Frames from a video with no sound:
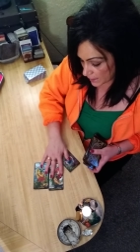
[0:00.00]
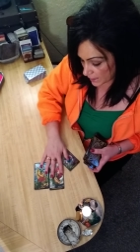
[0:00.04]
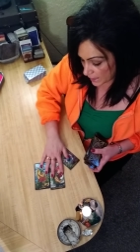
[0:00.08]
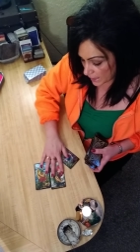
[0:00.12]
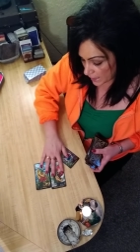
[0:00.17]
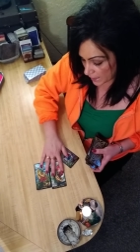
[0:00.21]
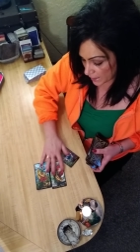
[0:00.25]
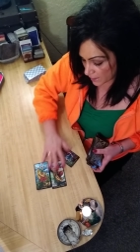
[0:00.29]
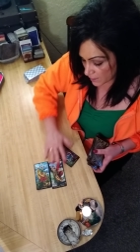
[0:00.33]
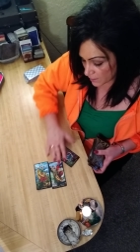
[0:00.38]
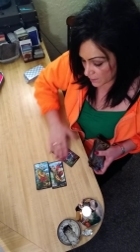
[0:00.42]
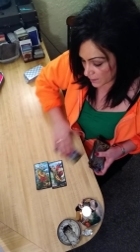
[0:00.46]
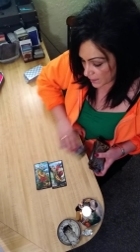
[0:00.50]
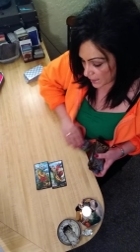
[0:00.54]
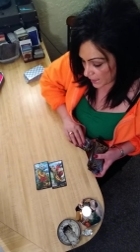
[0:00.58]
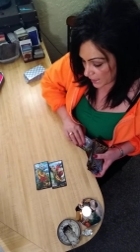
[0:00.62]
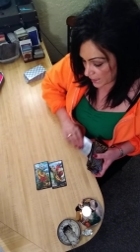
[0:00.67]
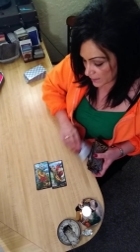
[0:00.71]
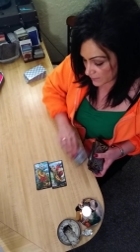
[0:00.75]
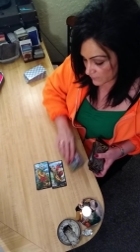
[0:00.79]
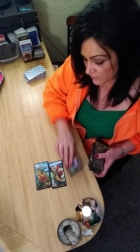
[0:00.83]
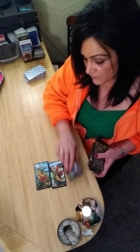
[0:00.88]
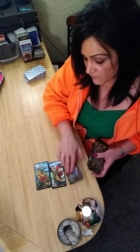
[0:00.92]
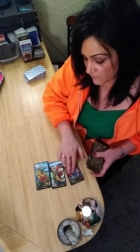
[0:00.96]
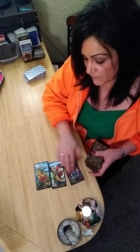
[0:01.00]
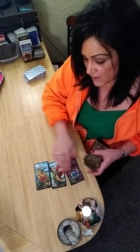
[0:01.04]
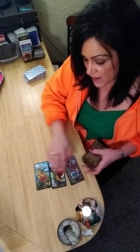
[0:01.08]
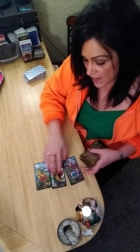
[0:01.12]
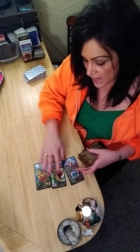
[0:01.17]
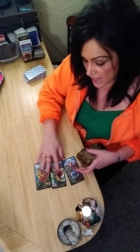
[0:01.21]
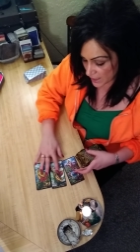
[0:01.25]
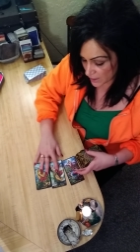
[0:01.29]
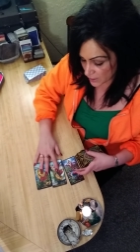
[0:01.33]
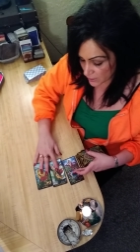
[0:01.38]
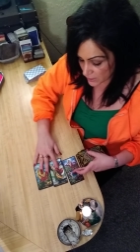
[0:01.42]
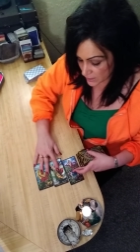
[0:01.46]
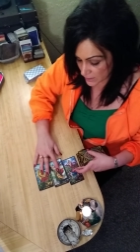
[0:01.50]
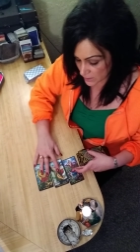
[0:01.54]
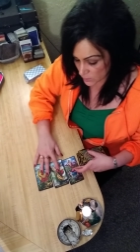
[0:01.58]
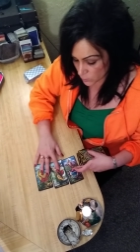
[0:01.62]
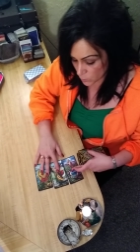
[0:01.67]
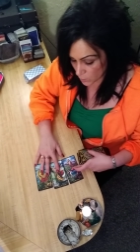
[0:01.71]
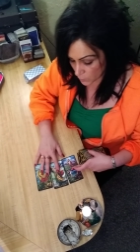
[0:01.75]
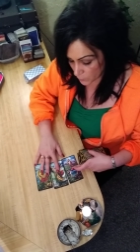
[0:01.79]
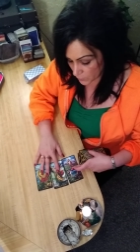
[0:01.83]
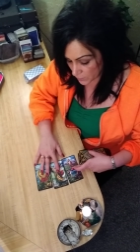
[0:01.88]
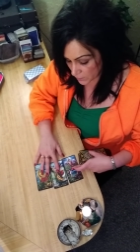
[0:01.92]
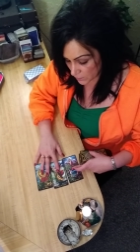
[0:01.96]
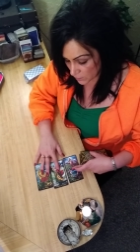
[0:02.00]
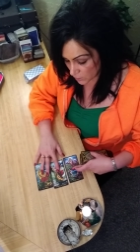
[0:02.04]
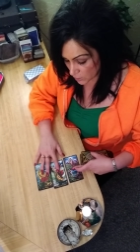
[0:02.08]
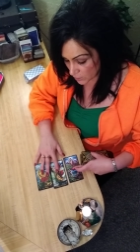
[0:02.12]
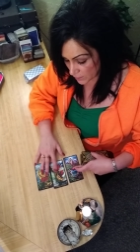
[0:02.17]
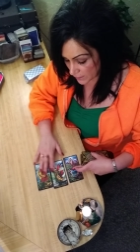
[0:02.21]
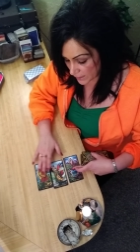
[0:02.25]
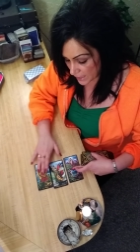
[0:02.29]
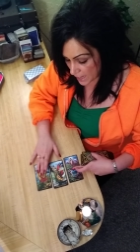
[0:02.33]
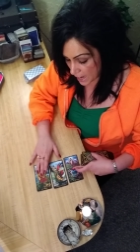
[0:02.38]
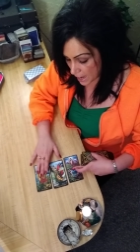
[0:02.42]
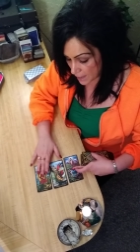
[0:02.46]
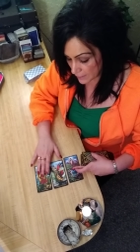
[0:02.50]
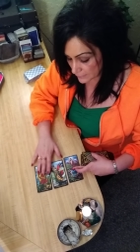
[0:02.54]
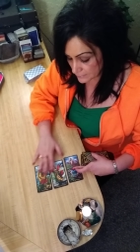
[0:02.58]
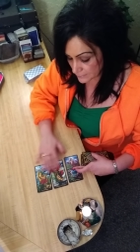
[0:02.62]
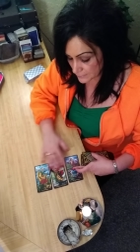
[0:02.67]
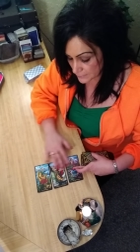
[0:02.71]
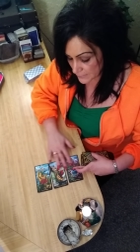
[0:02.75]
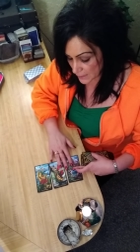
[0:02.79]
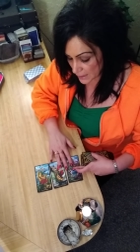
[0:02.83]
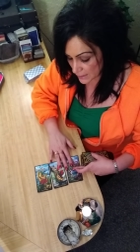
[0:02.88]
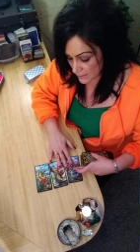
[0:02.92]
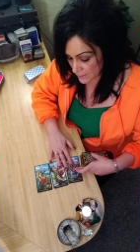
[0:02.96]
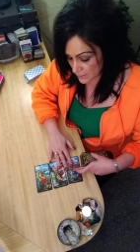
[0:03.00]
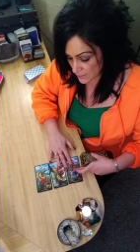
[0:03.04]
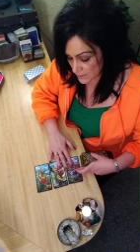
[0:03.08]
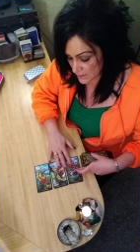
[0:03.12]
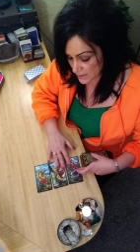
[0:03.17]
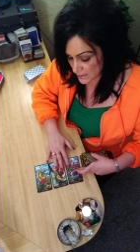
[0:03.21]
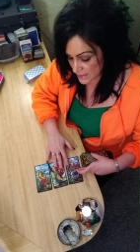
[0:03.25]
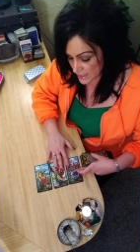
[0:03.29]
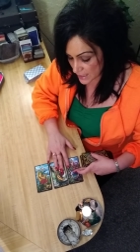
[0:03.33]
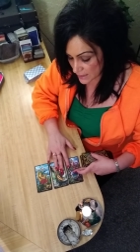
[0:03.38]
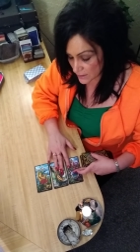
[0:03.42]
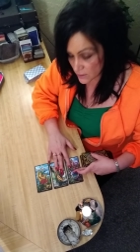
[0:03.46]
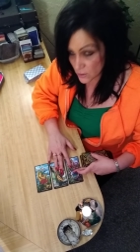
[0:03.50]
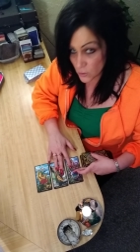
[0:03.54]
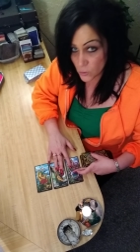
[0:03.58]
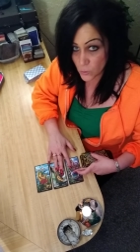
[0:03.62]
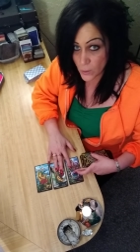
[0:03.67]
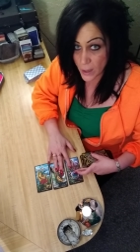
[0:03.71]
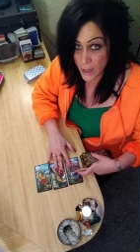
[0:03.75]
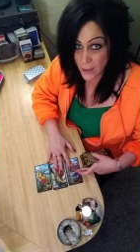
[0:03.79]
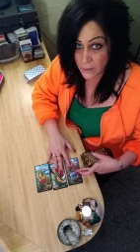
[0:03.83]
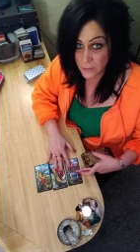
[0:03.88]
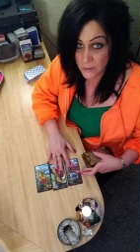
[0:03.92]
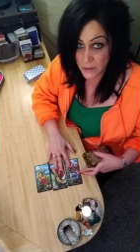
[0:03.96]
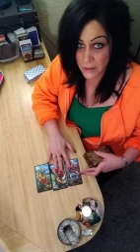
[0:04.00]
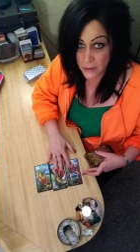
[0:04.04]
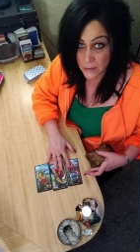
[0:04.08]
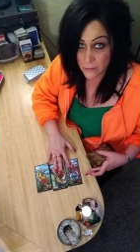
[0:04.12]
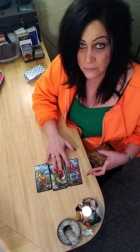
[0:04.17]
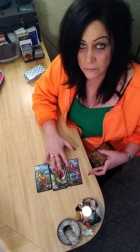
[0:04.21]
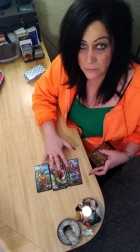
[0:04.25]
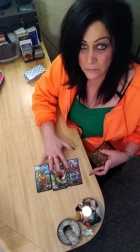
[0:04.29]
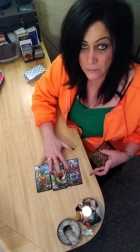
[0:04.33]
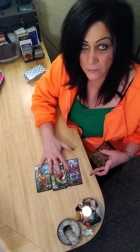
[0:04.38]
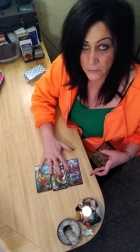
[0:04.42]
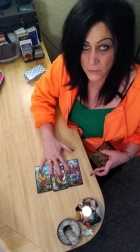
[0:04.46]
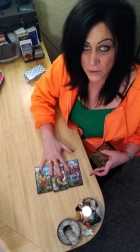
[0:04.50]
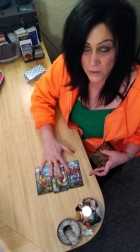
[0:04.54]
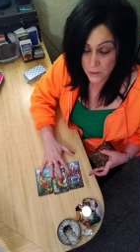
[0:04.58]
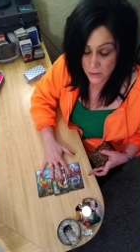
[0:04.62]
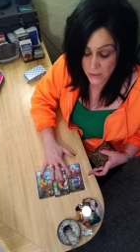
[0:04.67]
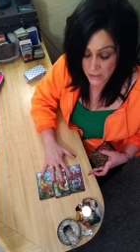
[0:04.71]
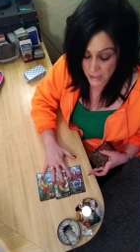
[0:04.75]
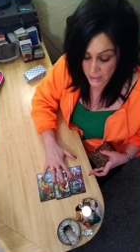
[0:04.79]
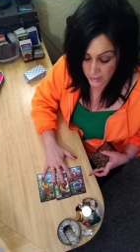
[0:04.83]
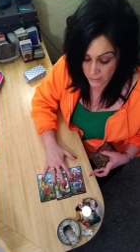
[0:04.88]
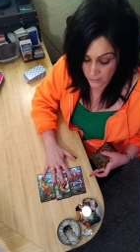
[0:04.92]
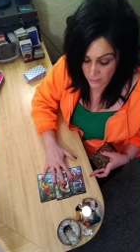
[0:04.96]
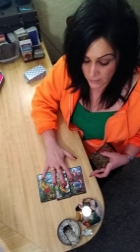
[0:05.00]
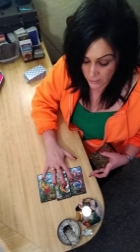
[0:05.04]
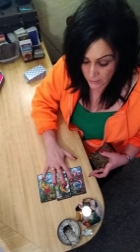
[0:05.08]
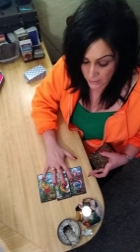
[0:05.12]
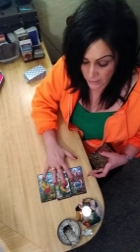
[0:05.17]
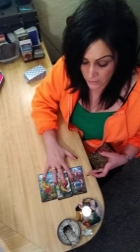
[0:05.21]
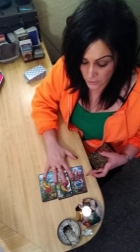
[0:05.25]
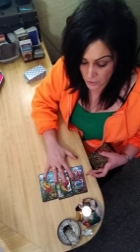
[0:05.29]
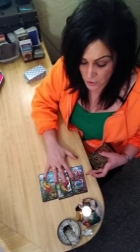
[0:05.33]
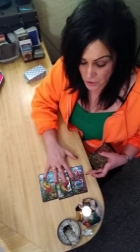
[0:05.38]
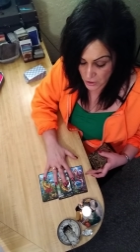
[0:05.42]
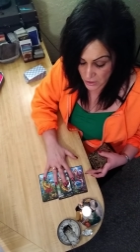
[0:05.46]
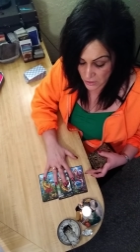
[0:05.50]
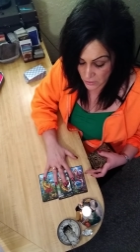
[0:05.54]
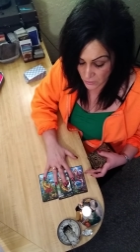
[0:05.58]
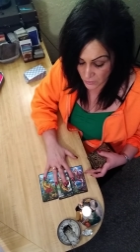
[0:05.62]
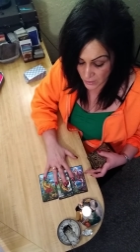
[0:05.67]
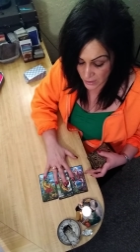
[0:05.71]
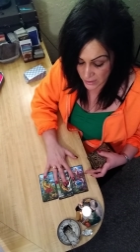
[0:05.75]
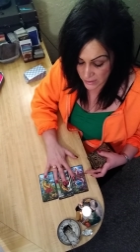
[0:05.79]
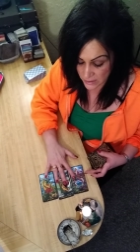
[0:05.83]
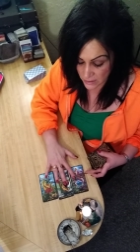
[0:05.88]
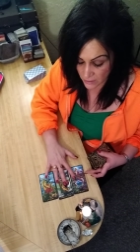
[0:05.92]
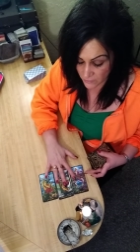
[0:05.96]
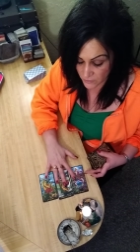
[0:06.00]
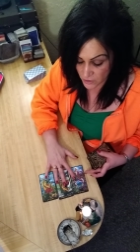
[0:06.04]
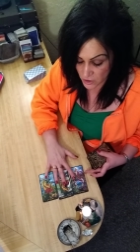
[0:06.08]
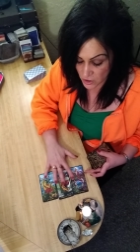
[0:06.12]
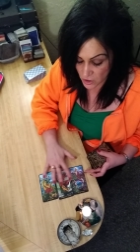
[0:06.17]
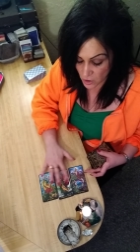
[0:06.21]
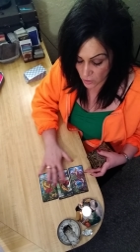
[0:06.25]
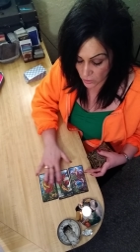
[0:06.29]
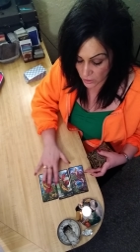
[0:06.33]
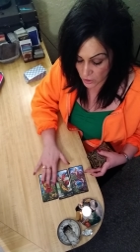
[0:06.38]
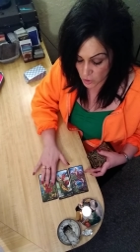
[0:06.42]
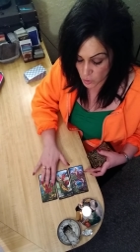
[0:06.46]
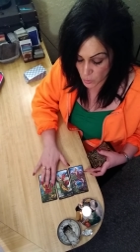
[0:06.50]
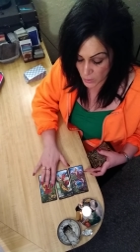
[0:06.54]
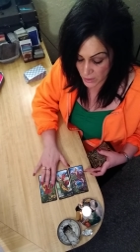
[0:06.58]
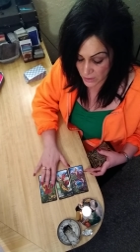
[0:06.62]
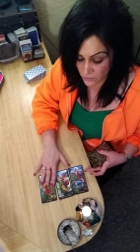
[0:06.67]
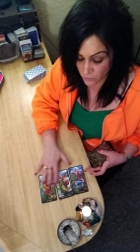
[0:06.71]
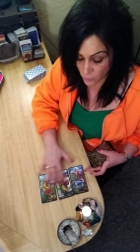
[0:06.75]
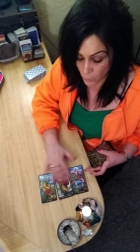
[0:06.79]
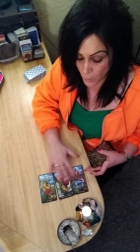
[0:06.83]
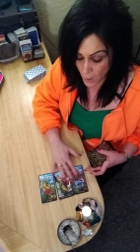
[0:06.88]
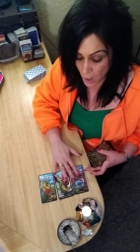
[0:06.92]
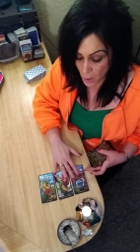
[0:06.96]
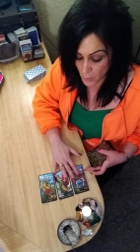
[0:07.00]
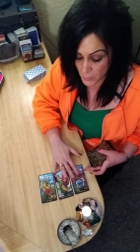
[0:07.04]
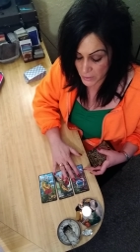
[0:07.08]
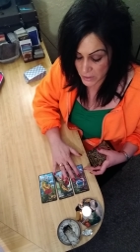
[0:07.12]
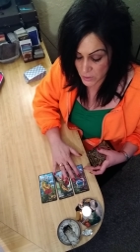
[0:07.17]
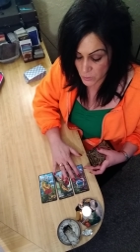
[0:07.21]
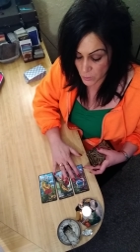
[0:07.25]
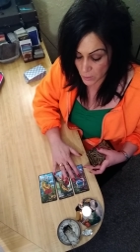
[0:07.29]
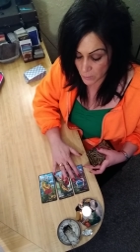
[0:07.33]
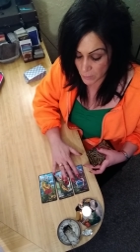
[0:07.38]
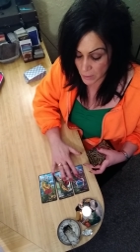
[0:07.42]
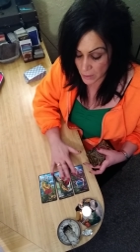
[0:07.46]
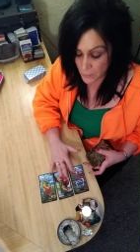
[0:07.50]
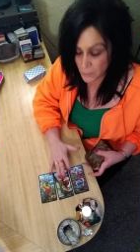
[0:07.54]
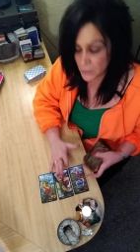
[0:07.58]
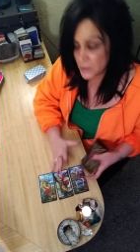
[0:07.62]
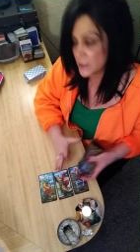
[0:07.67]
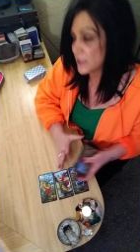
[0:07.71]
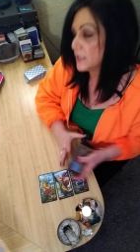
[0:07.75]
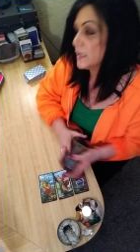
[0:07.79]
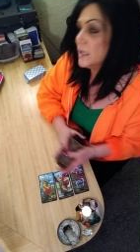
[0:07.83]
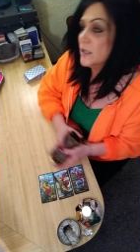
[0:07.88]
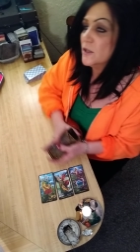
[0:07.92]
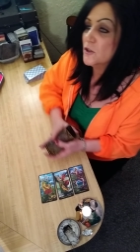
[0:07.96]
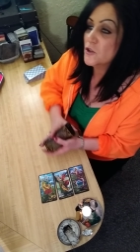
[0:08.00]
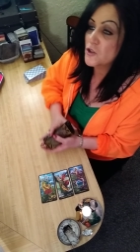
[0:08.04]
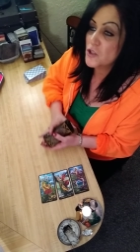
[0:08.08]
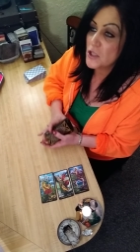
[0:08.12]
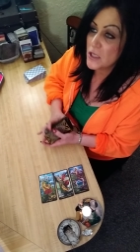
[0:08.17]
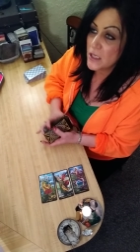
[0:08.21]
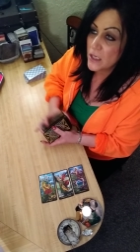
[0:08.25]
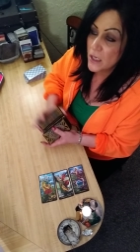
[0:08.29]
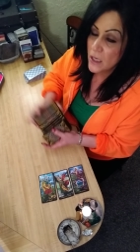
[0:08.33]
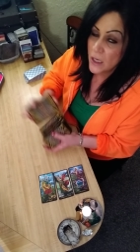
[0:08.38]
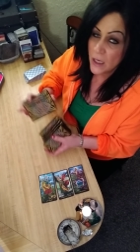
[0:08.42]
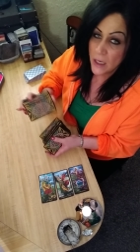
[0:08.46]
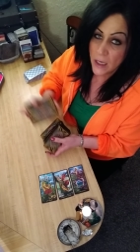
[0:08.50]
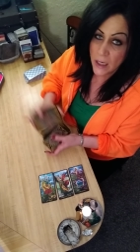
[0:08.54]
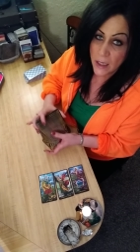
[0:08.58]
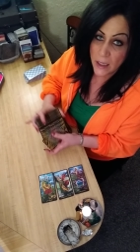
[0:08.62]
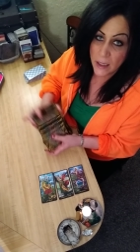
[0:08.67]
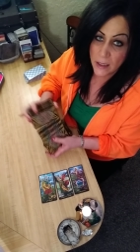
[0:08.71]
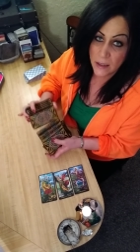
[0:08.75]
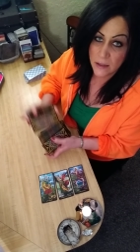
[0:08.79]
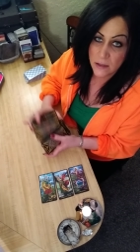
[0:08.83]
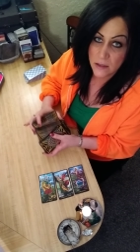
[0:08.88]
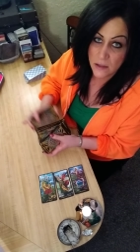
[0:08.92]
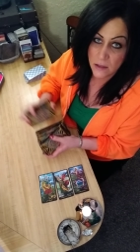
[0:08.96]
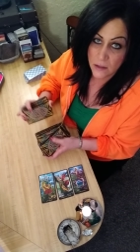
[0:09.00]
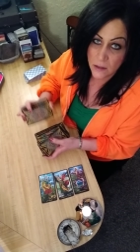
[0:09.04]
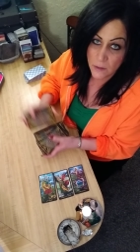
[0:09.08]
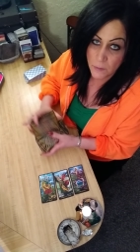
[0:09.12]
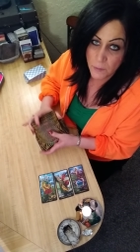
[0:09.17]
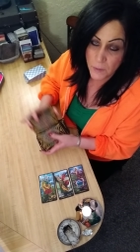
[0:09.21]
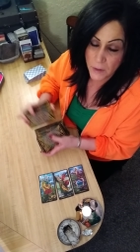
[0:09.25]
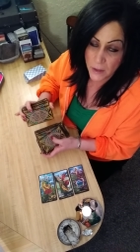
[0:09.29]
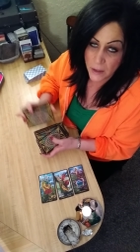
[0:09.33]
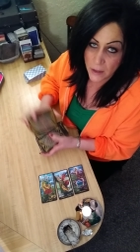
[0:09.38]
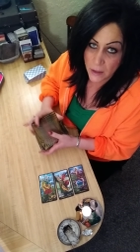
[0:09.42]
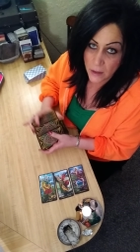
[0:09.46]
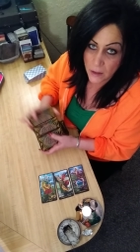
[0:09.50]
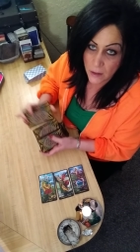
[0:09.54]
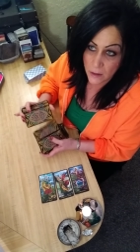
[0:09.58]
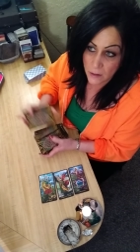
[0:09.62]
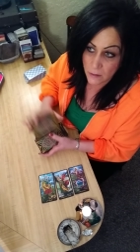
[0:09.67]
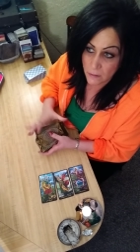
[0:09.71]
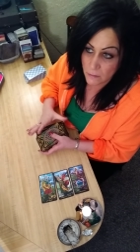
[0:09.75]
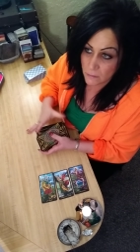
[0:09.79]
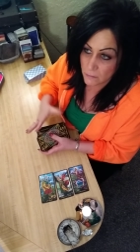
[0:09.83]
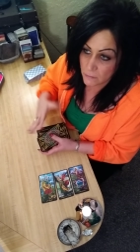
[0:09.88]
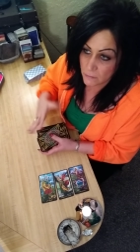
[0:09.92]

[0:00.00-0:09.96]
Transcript: air and fire is what we're going to look at. And there's death around it. There's death energies or things that are just totally transformed. Always remember that energy is going to be,